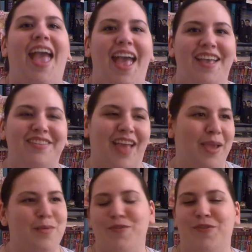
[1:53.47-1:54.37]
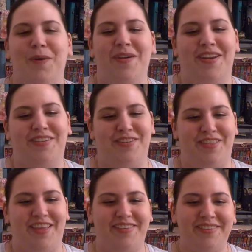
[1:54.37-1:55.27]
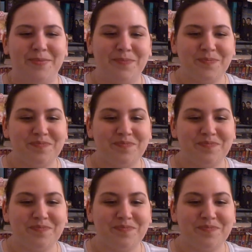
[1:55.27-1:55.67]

as I move forward and do this,